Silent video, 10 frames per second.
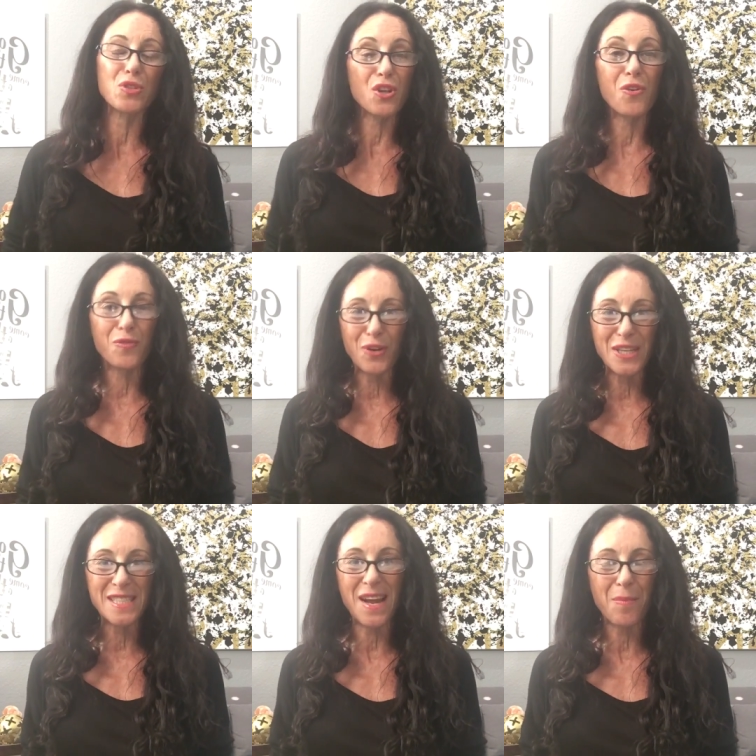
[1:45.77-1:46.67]
So for
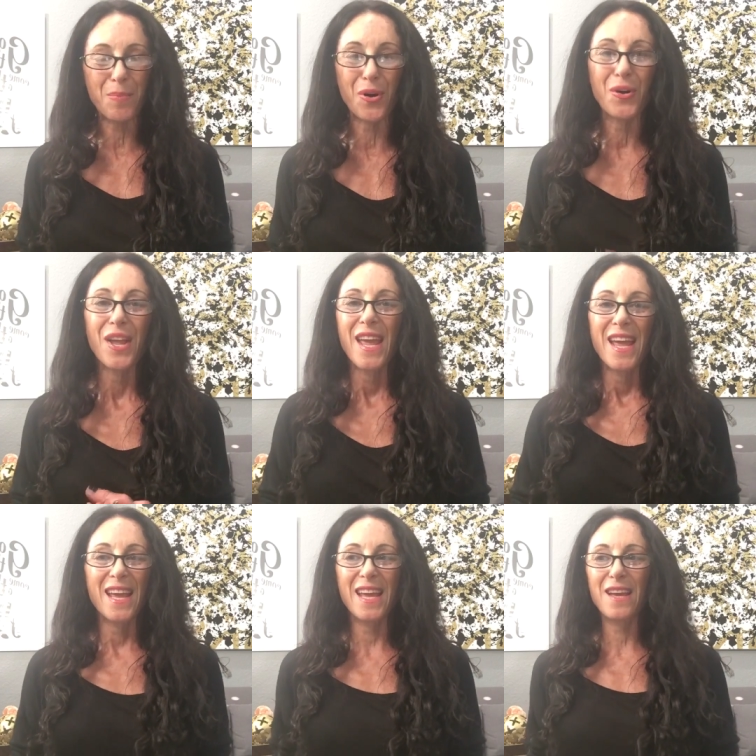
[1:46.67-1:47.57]
example,
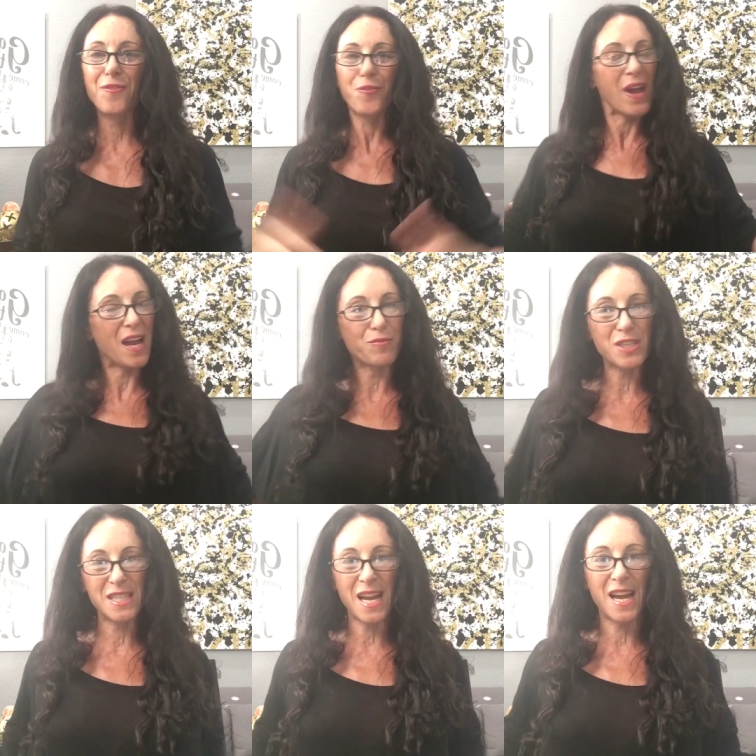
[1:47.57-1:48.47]
if
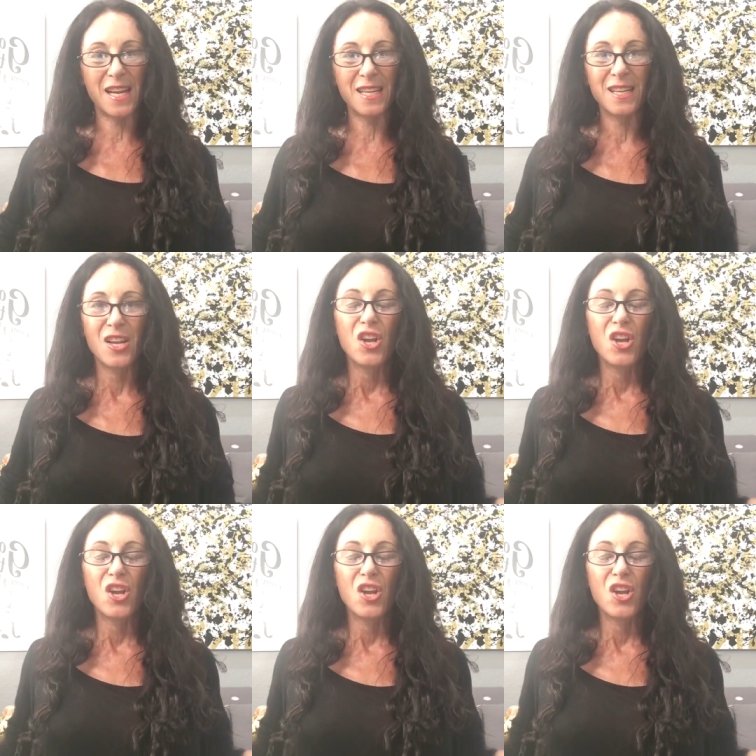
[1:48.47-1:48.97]
every day